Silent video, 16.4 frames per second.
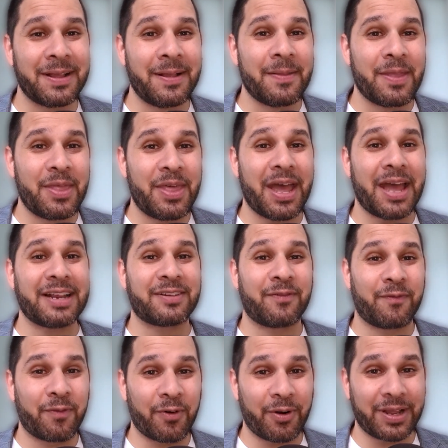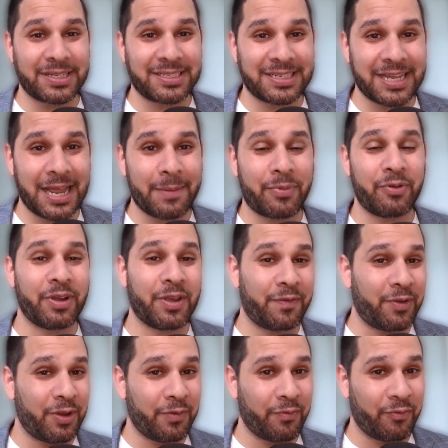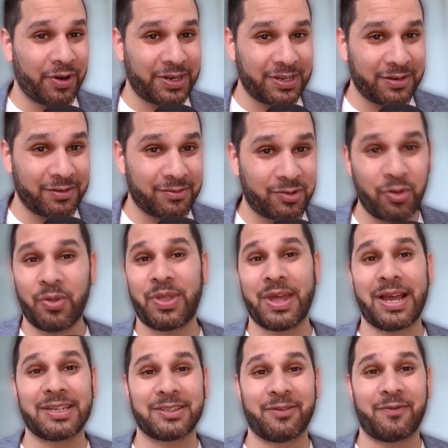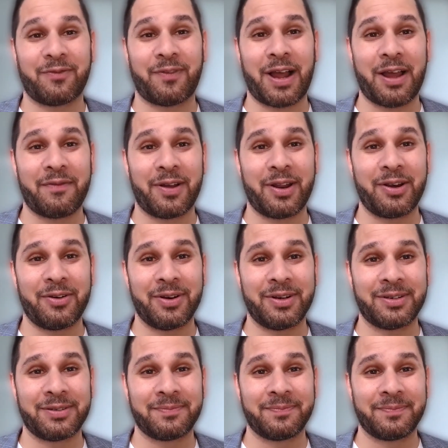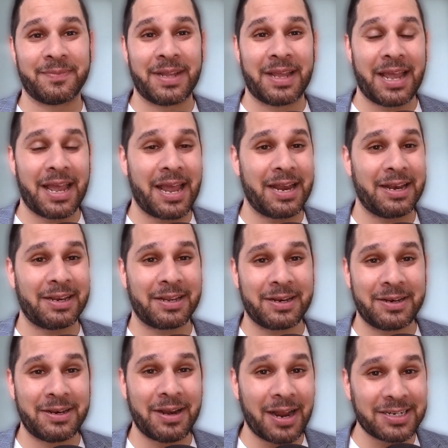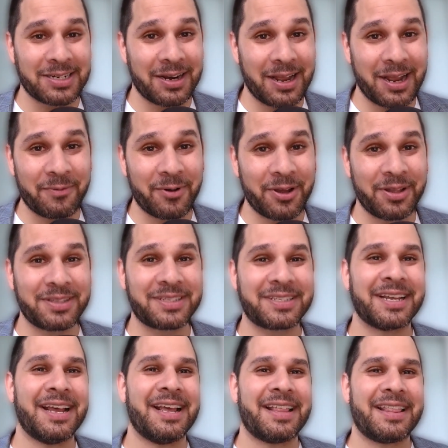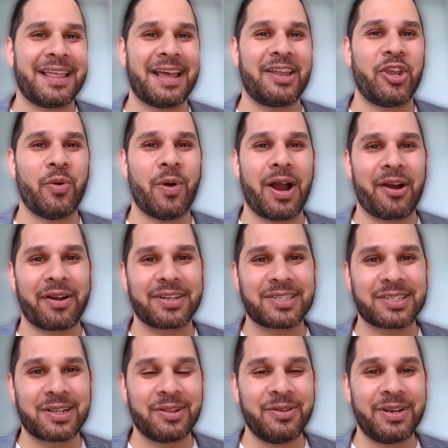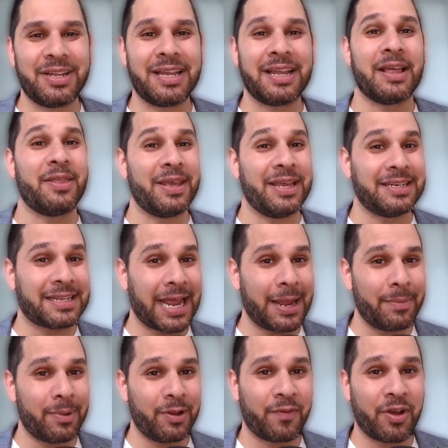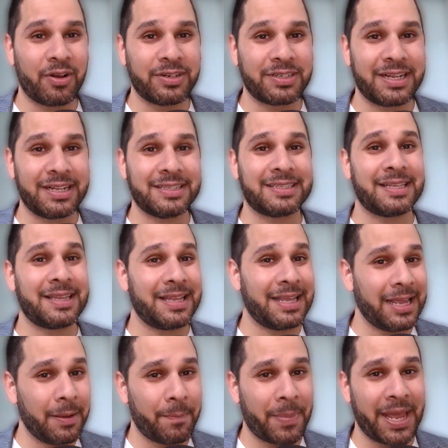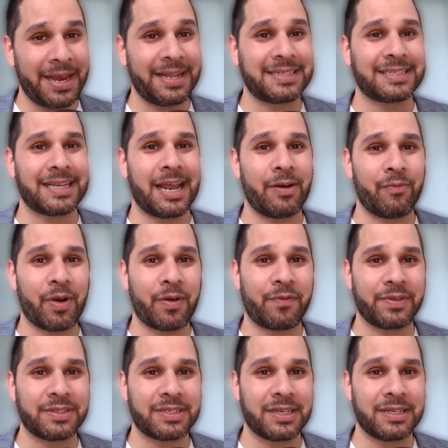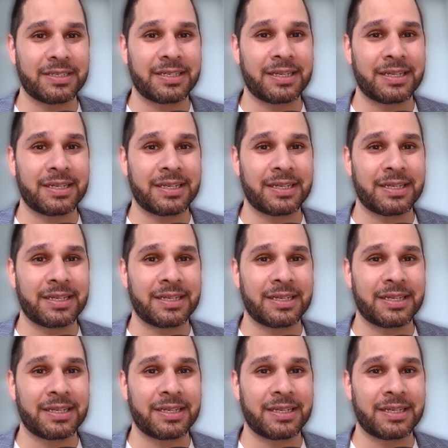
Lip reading: that, for example, if you have written 2,599 words, that you are excluding the table of contents, the appendix, and references.